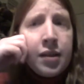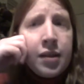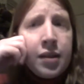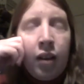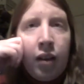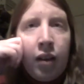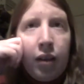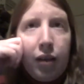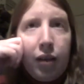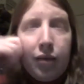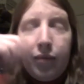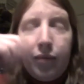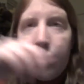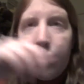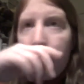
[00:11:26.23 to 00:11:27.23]

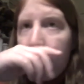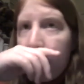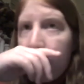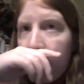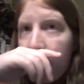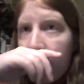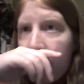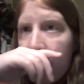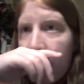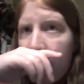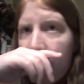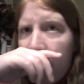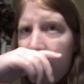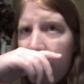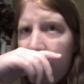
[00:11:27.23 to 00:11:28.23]
uh,
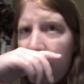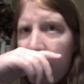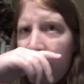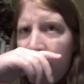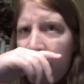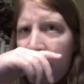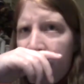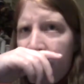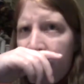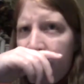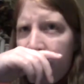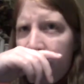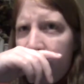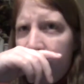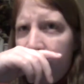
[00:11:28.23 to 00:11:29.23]
um
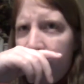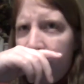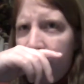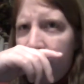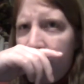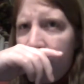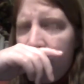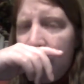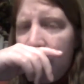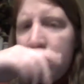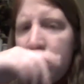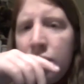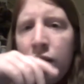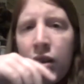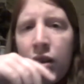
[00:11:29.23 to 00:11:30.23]
not
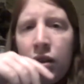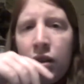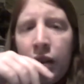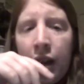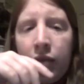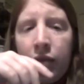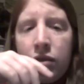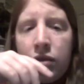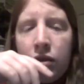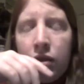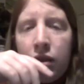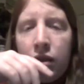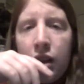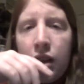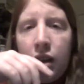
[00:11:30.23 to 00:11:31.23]
too long after
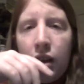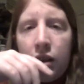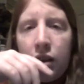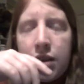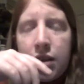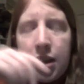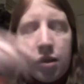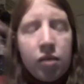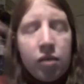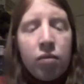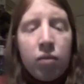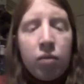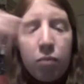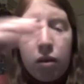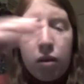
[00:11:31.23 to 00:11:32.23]
the Texas
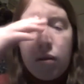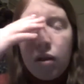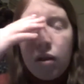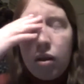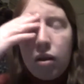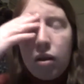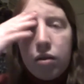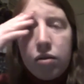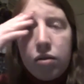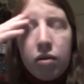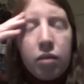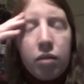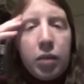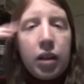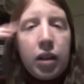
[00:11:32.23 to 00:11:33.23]
Hold'em poker
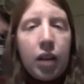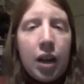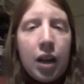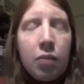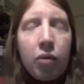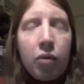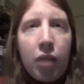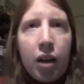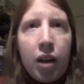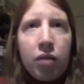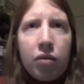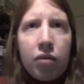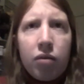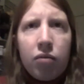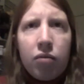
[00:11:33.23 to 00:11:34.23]
tournament came
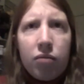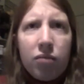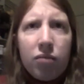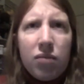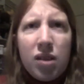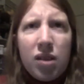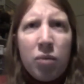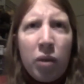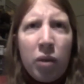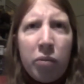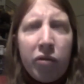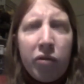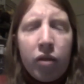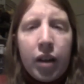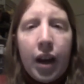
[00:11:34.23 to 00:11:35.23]
around, or somewhere
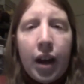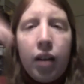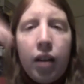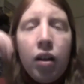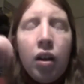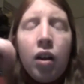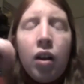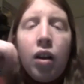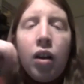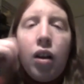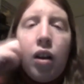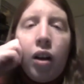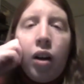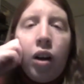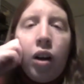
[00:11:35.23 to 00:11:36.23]
before that,
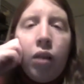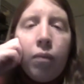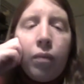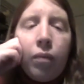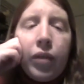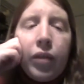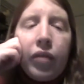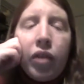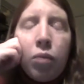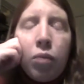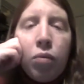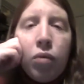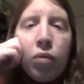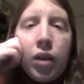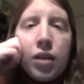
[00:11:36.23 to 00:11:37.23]
the Far
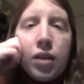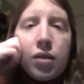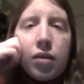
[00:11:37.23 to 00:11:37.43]
Point